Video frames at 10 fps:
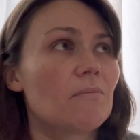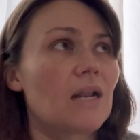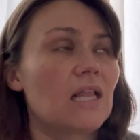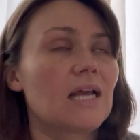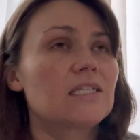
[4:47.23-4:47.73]
but
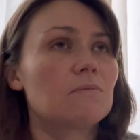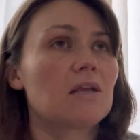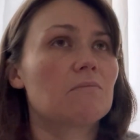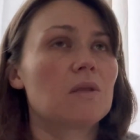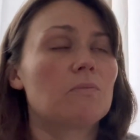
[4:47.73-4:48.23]
I like to
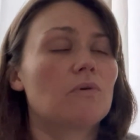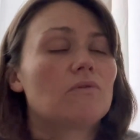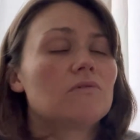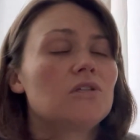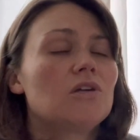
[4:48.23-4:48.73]
make
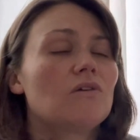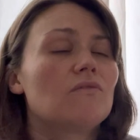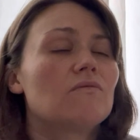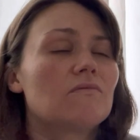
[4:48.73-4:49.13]
people, you know,